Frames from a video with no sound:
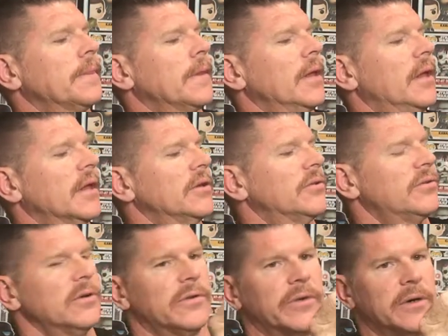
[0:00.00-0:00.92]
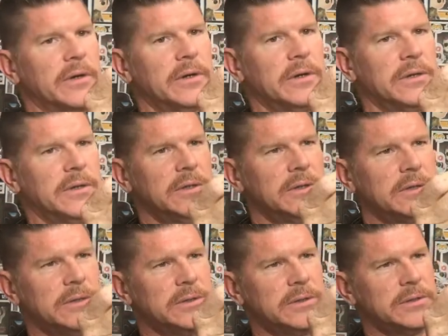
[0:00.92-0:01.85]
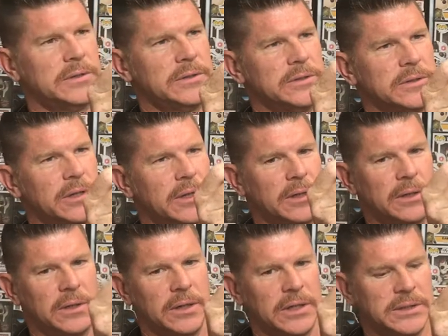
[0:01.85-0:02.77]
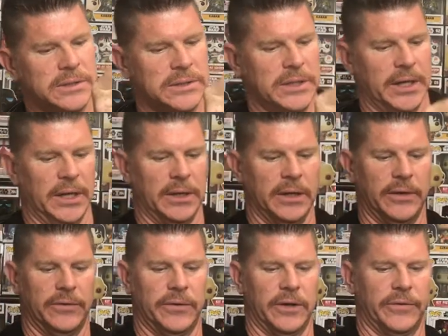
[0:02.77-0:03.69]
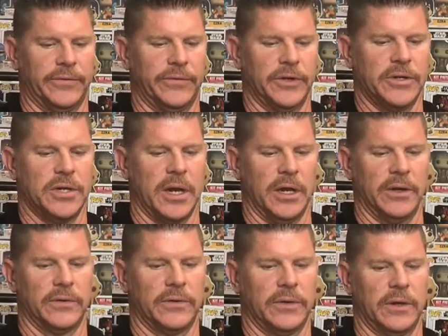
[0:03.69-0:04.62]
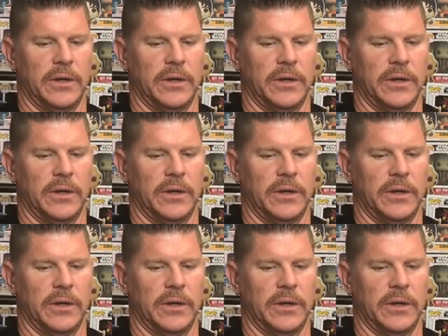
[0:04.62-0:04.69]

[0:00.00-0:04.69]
like a silver. So let's see, is this the Chase?